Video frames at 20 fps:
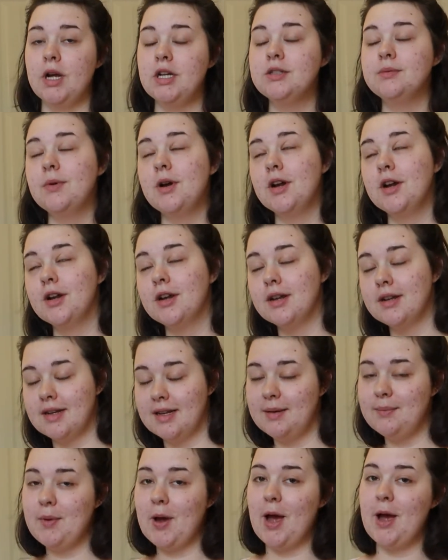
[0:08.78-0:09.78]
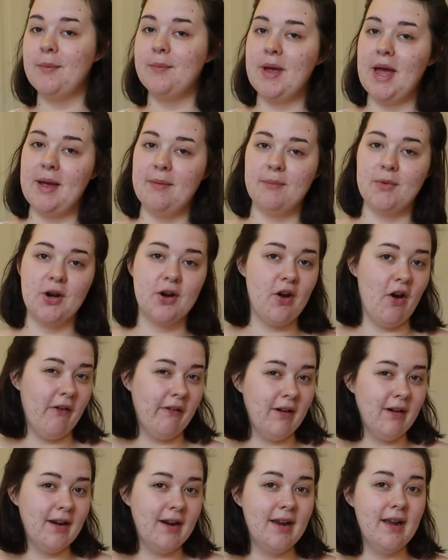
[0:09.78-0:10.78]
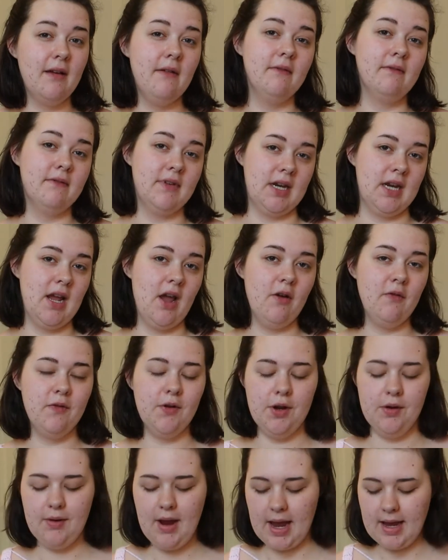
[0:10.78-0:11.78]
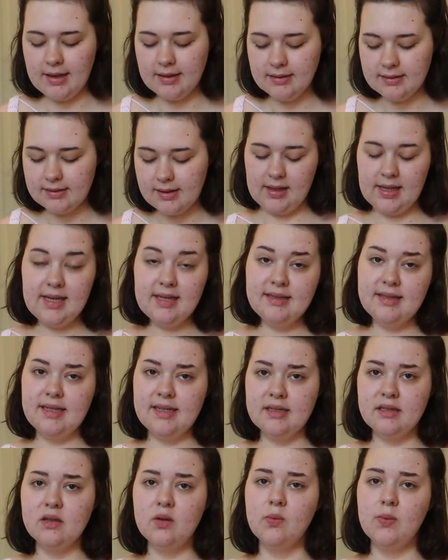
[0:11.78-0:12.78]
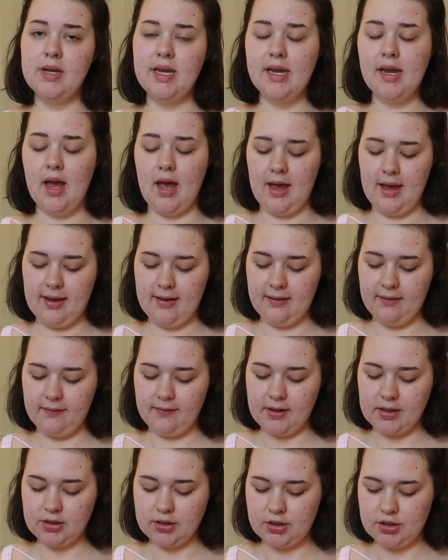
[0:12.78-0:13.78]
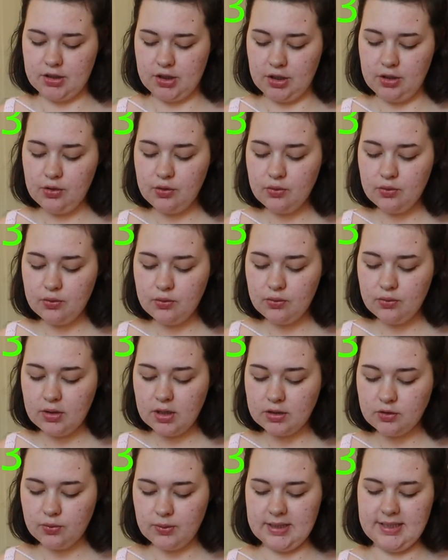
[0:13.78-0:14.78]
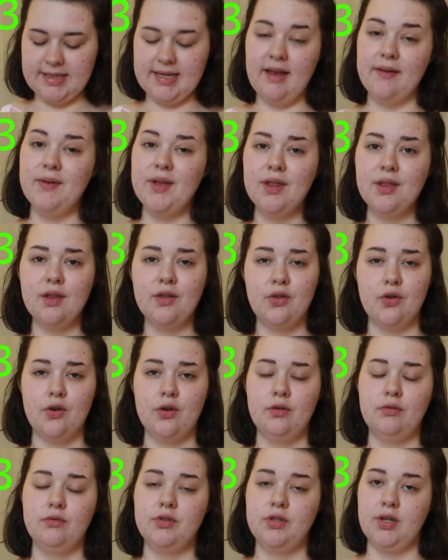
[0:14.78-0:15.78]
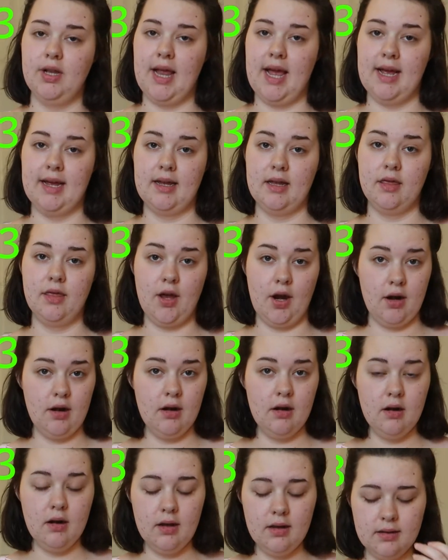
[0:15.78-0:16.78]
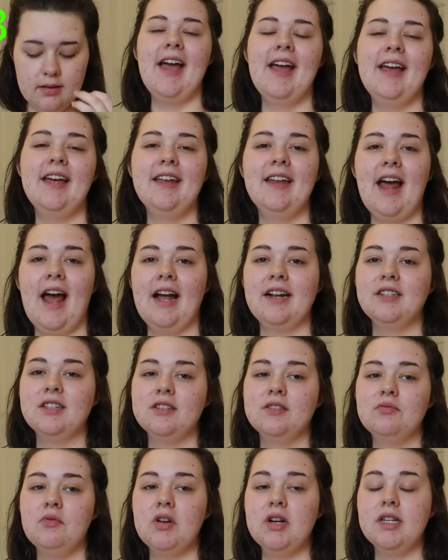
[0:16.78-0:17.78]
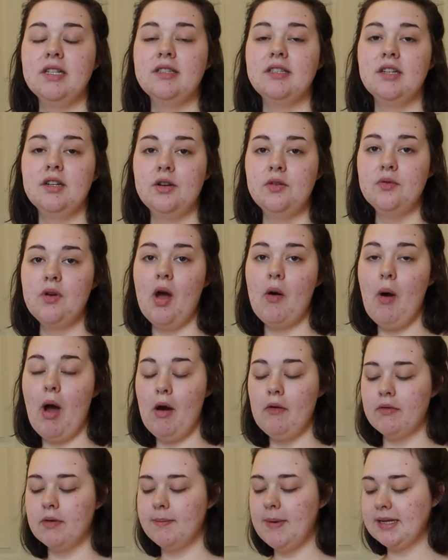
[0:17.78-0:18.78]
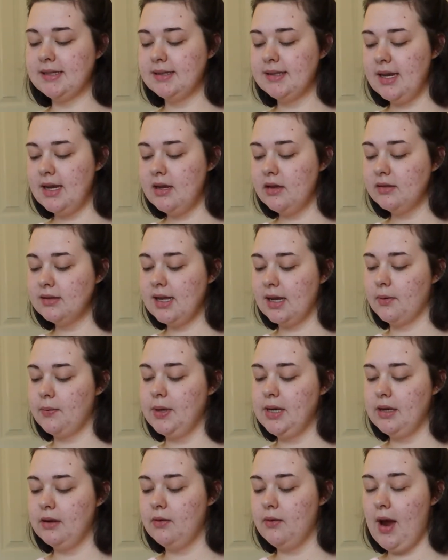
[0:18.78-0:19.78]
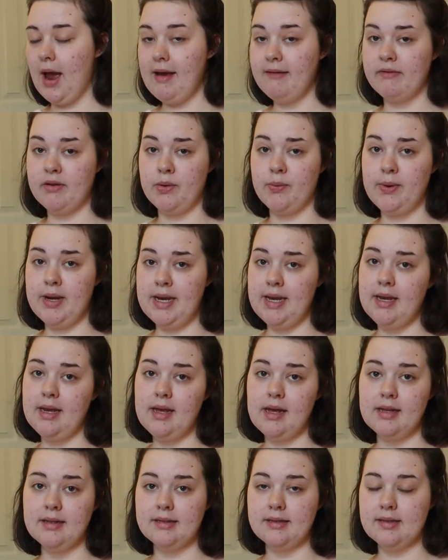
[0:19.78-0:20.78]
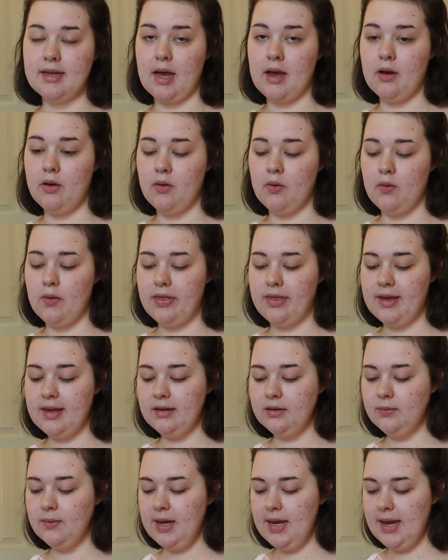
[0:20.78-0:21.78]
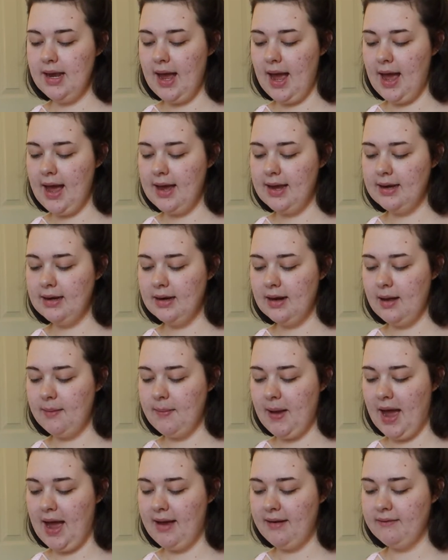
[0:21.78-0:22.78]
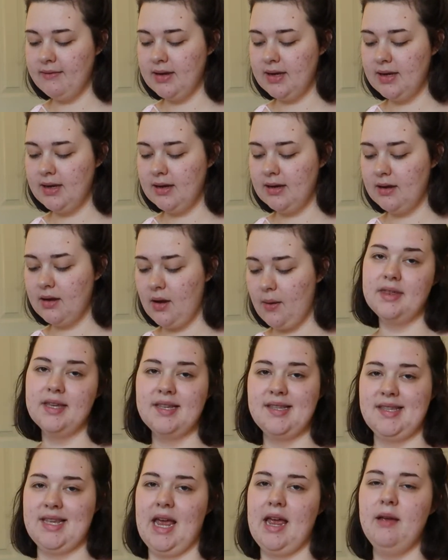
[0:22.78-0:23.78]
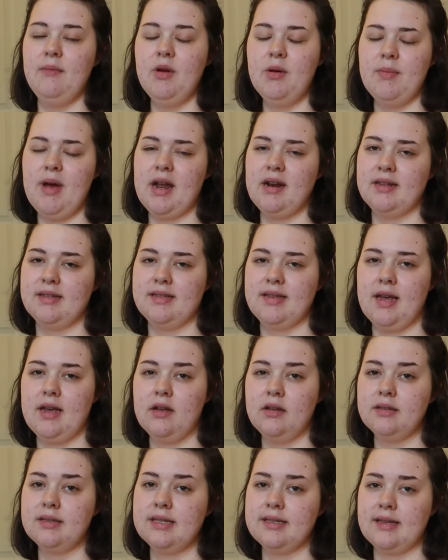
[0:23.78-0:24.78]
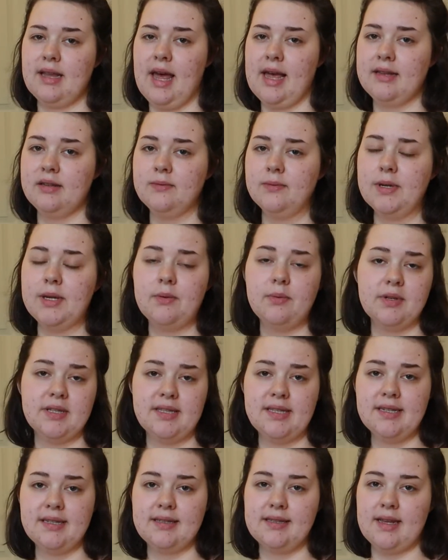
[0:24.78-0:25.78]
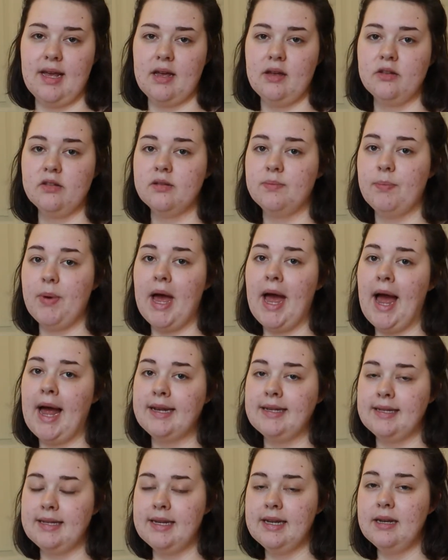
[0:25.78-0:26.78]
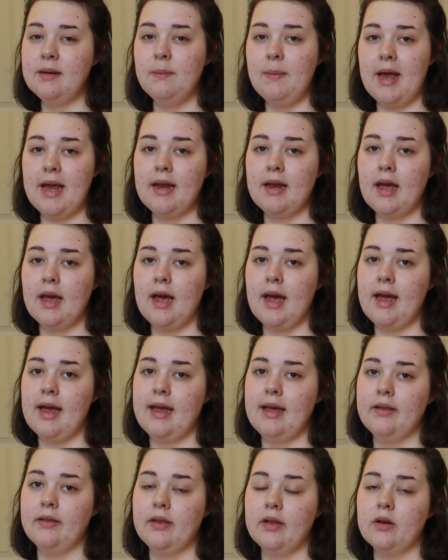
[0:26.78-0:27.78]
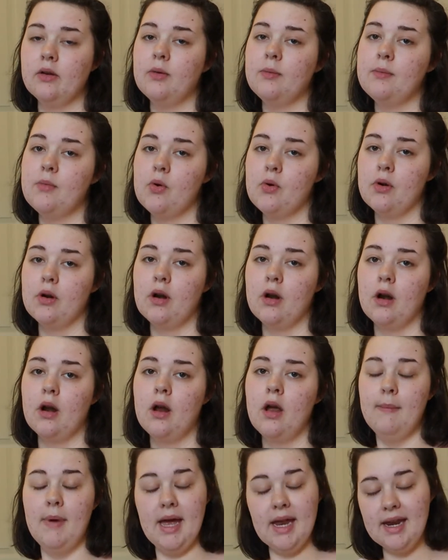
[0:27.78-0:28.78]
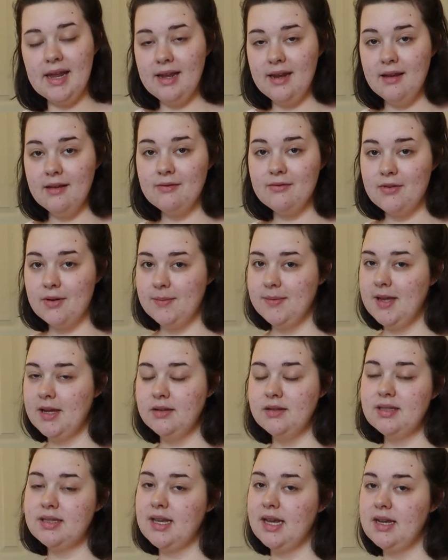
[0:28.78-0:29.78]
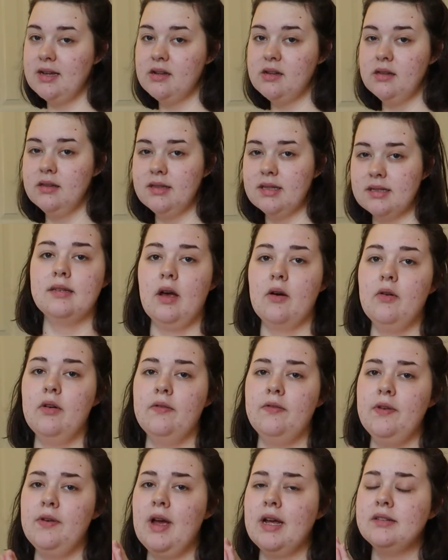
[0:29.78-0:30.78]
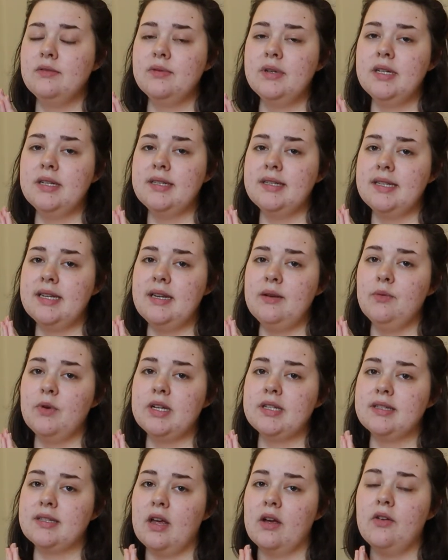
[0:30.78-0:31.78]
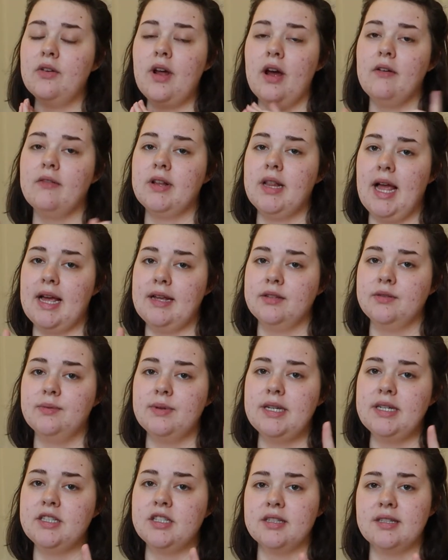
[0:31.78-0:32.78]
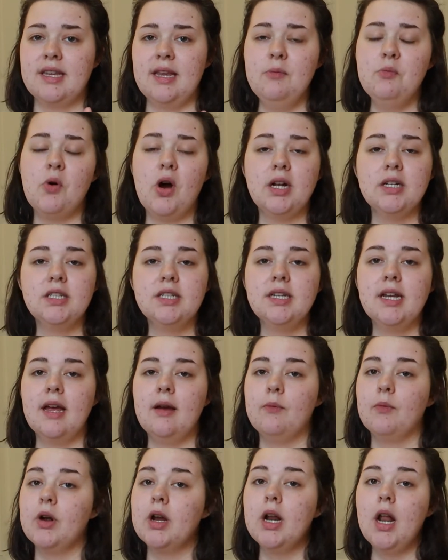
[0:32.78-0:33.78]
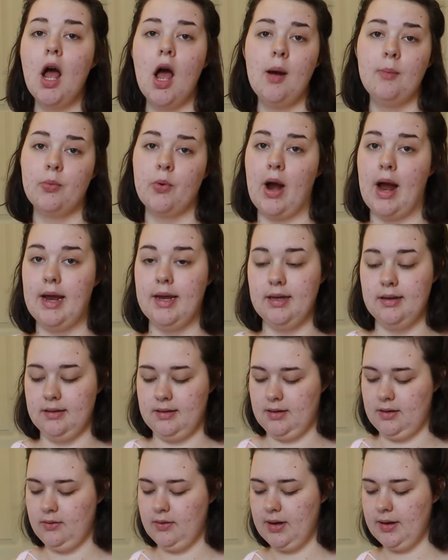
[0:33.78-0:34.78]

Poshmark, Depop, and Mercari video for you guys. This is the week of June 27th through July 3rd. And I just wanted to go over my sales like we do every week. So this week I ended up having the same amount of sales as last week with six sales, but I did make a little more money from those sales. So if you guys want to see what sold over last week, just keep watching and we're going to hop right into